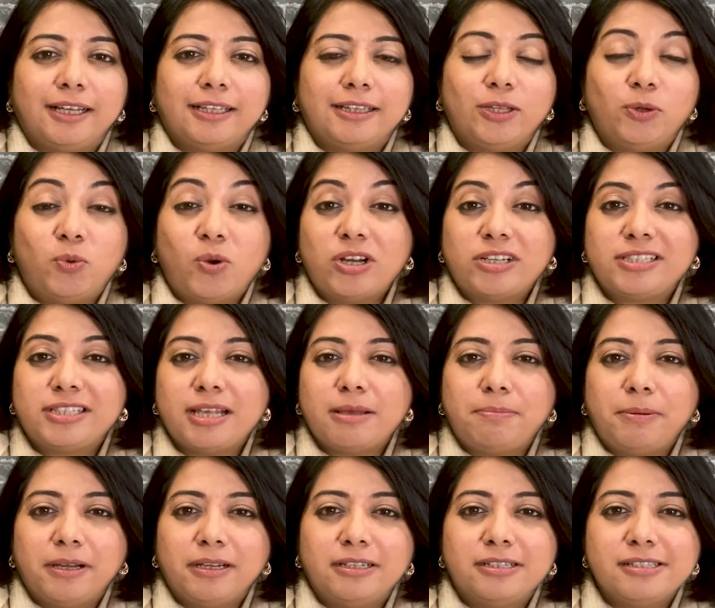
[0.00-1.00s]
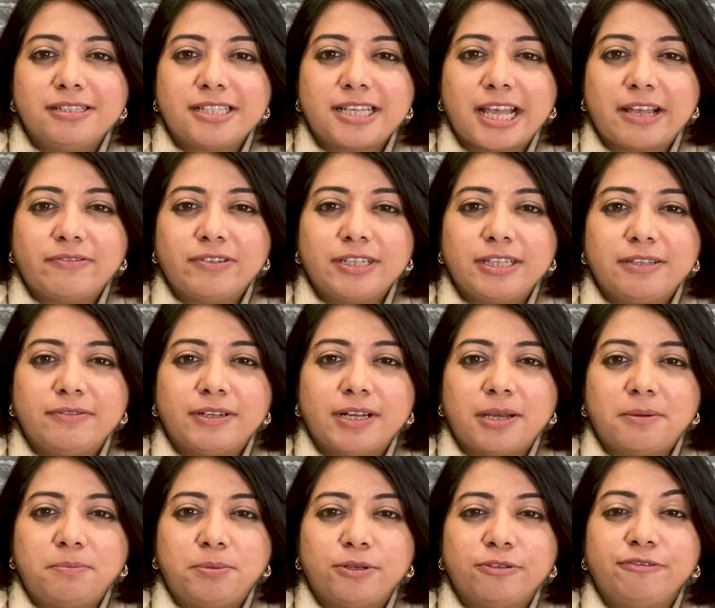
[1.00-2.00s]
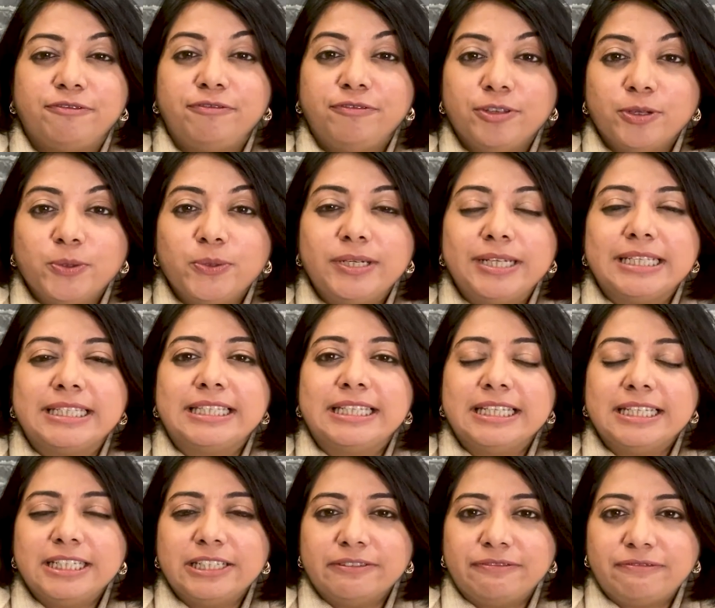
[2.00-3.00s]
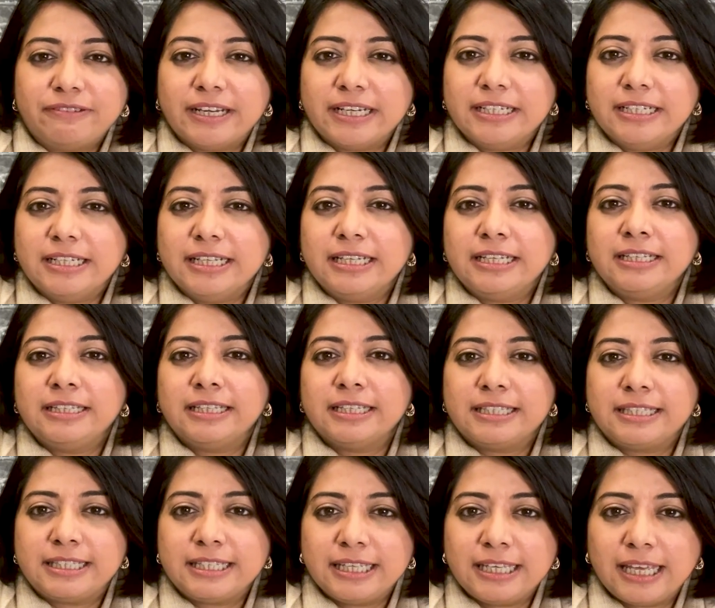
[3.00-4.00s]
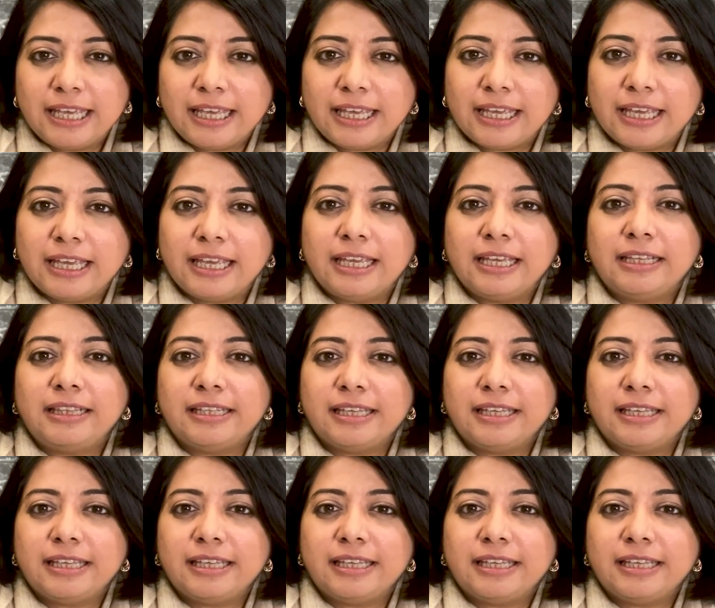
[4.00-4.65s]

the WhatsApp uncles haven't given up on furiously defending the CAA,